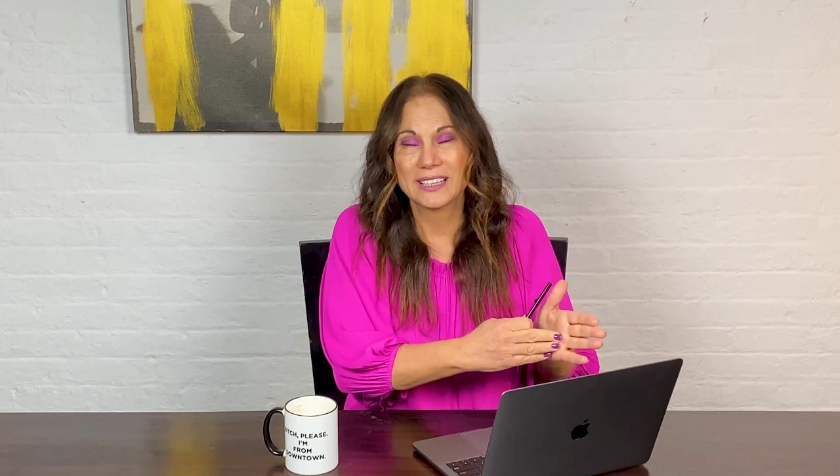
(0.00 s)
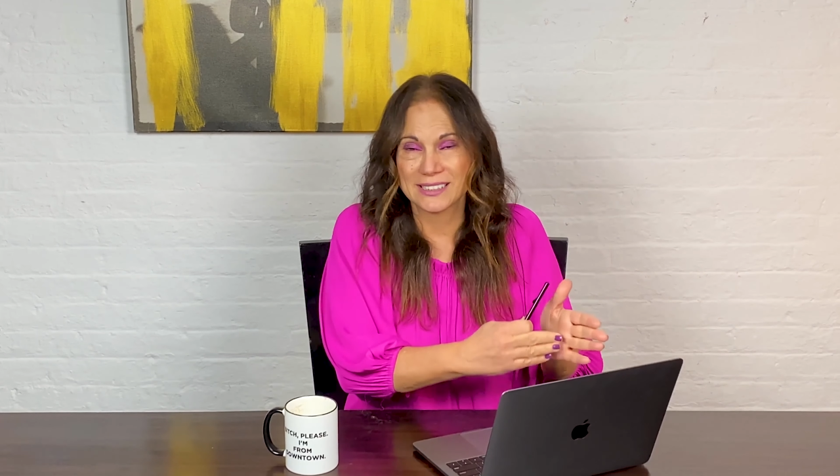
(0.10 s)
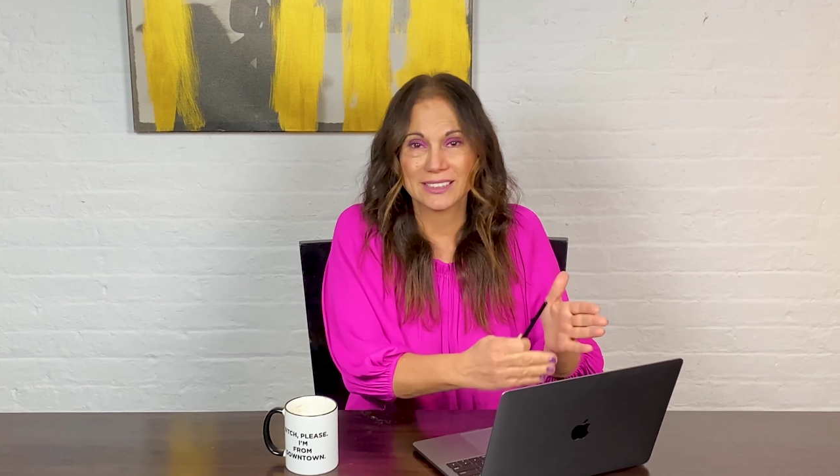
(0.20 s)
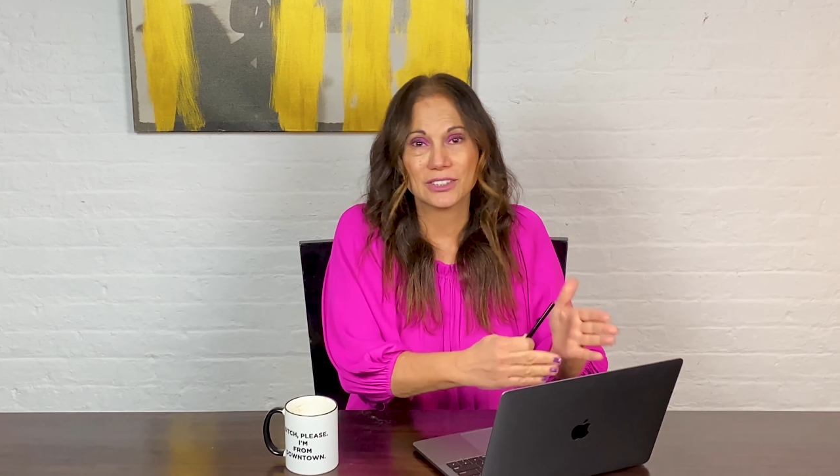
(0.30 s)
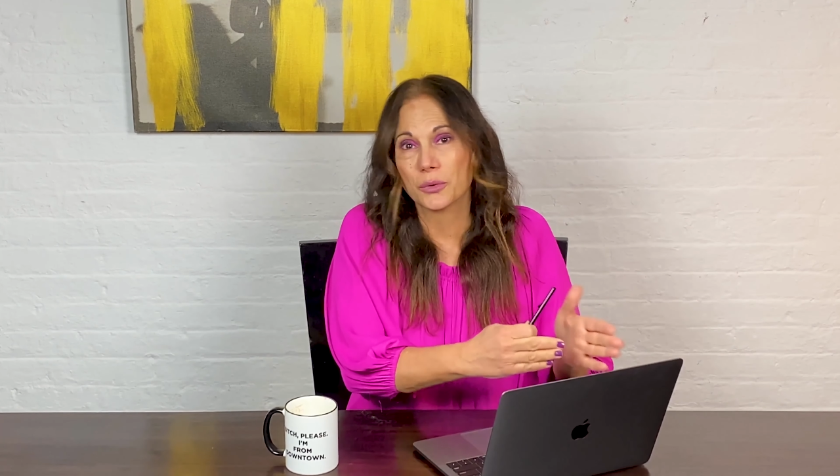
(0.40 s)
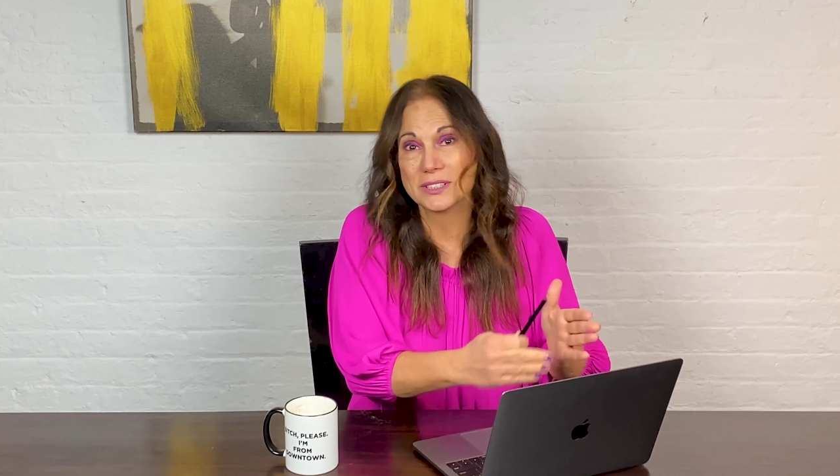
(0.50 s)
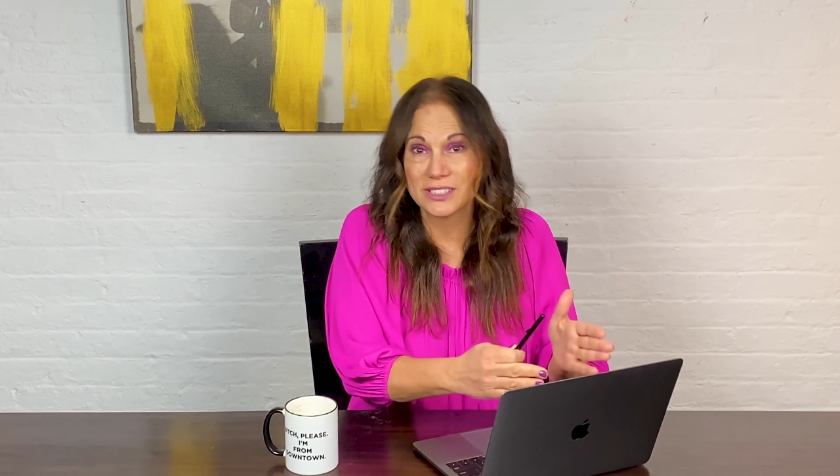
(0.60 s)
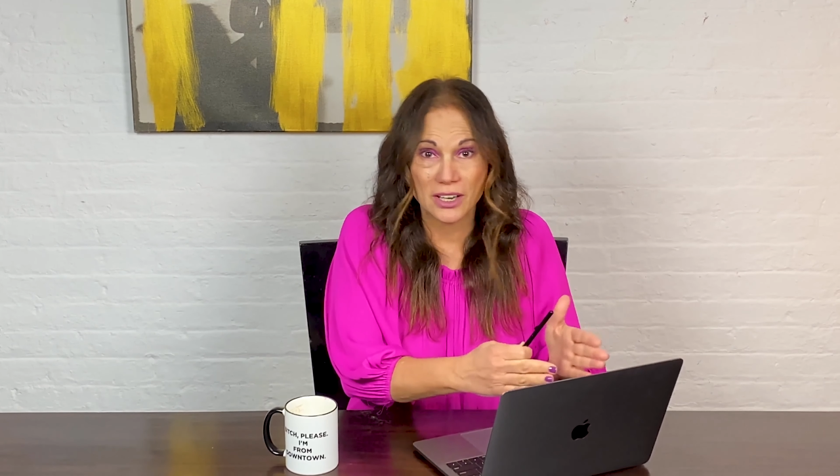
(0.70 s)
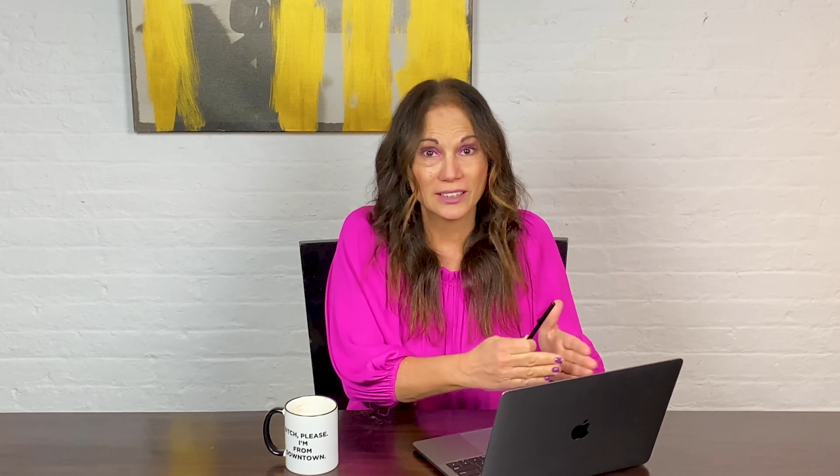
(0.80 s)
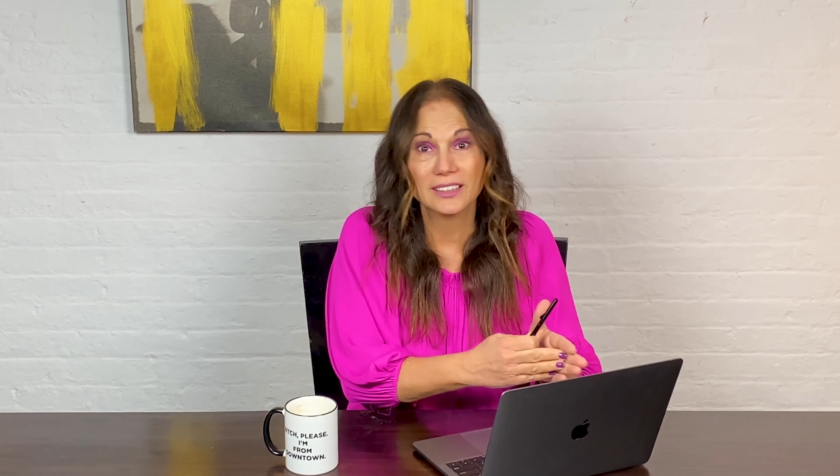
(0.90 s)
is it no one's
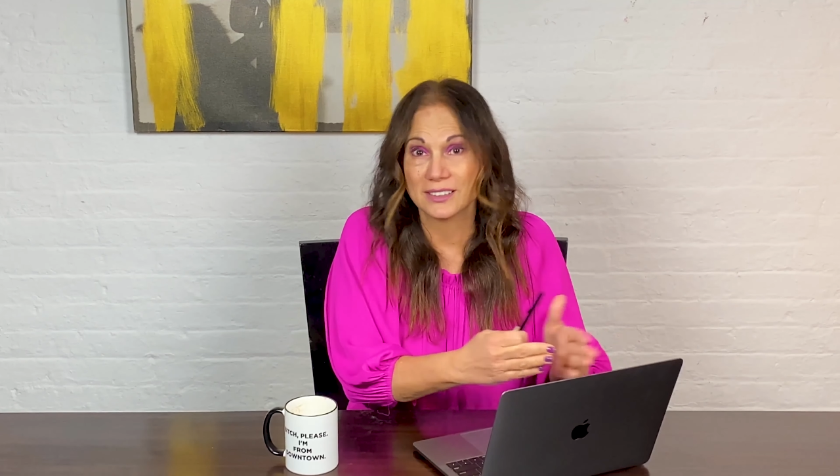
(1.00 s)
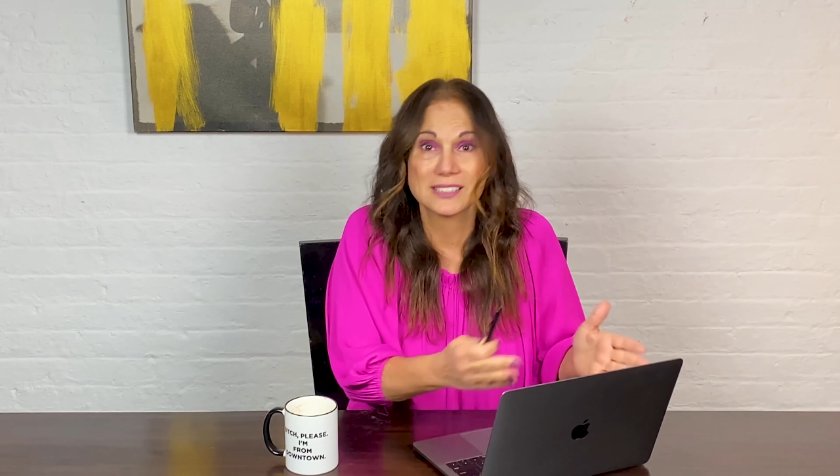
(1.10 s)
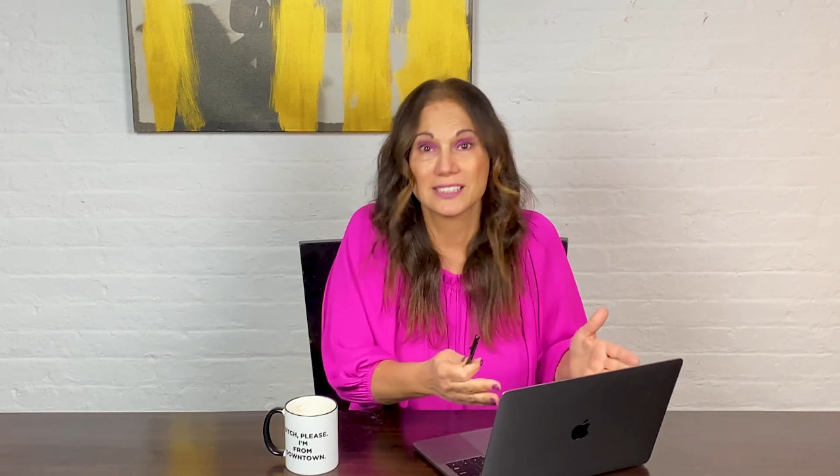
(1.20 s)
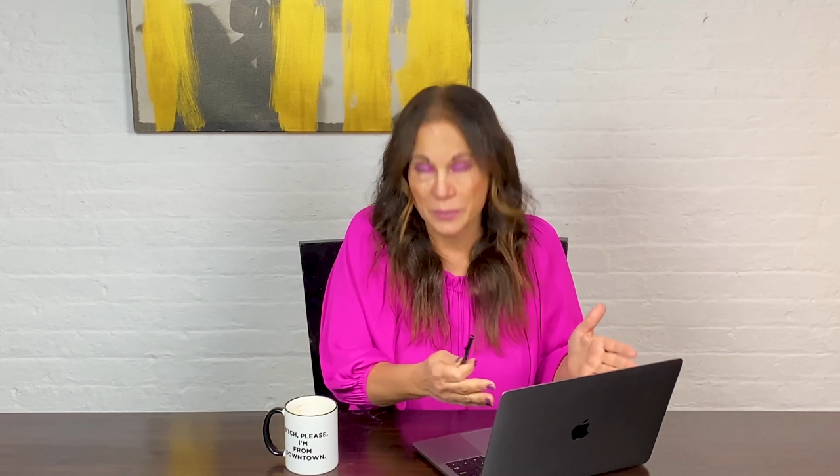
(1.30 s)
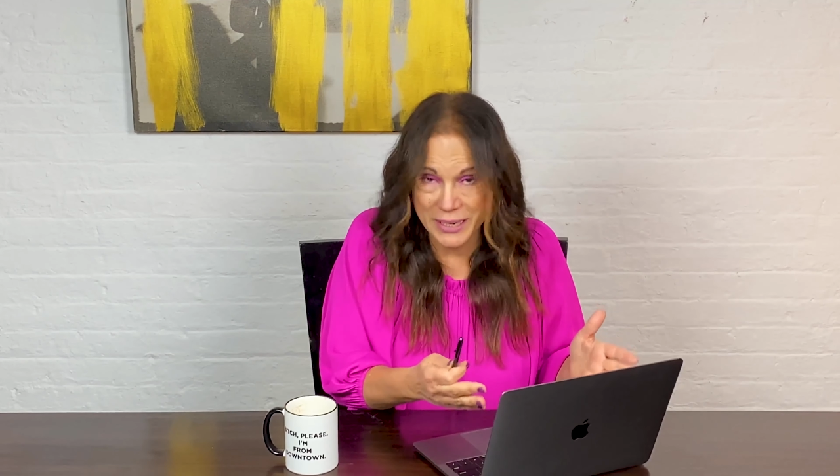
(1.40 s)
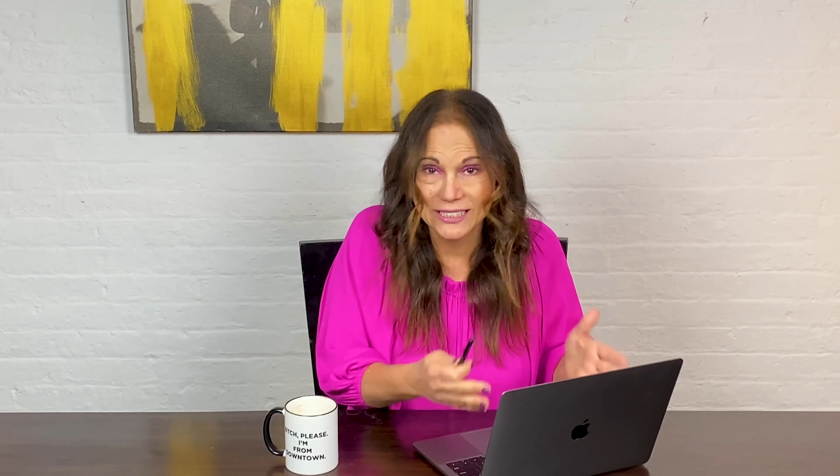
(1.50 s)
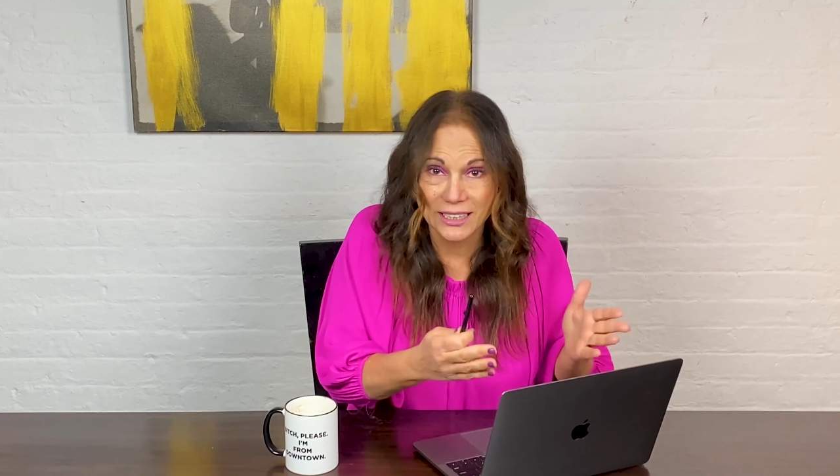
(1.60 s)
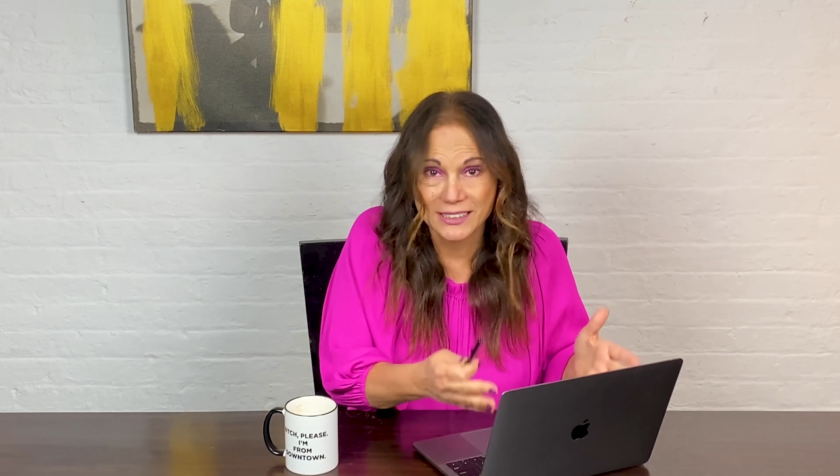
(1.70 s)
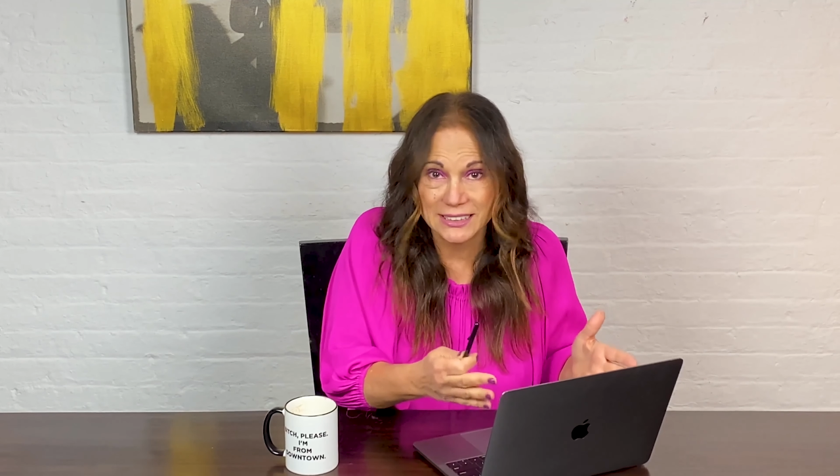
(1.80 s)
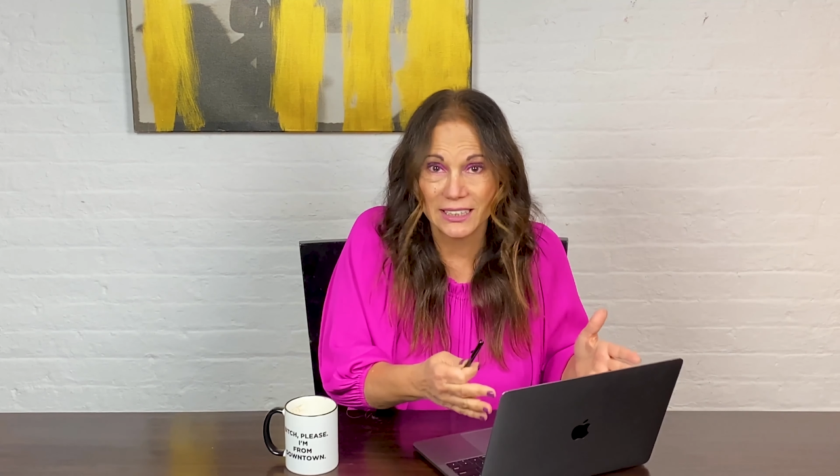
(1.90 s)
done it and this is an
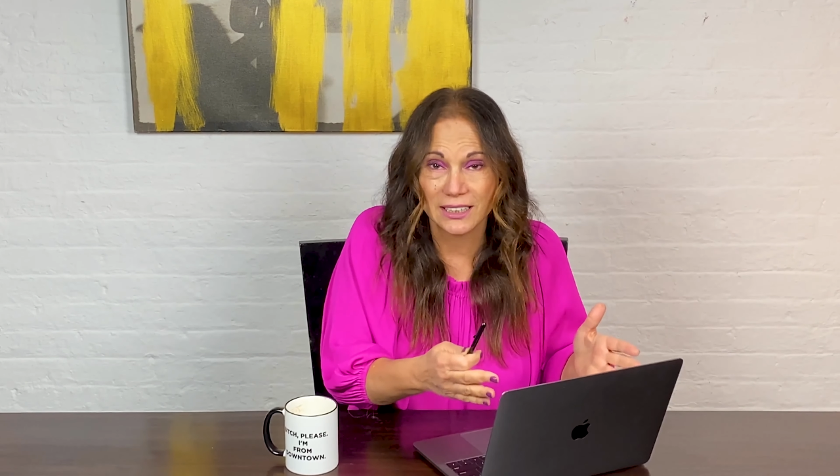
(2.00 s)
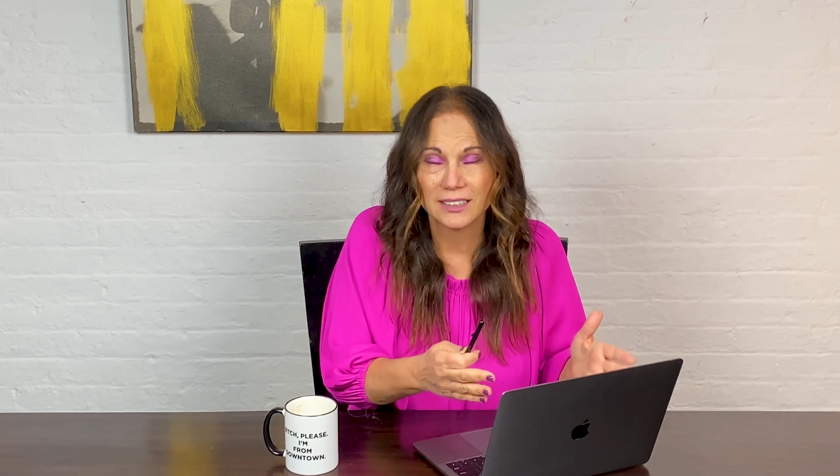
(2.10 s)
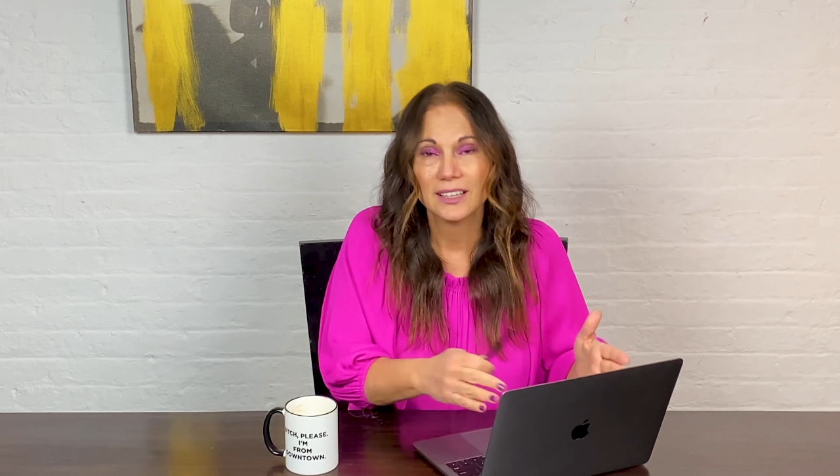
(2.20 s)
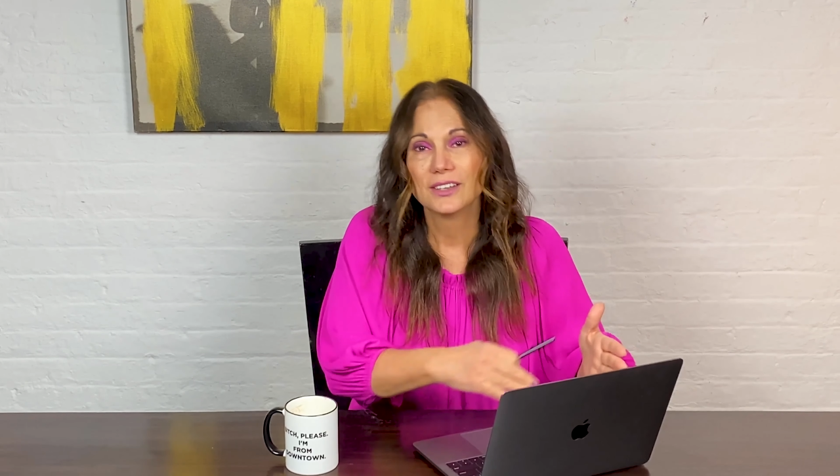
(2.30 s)
amazing idea?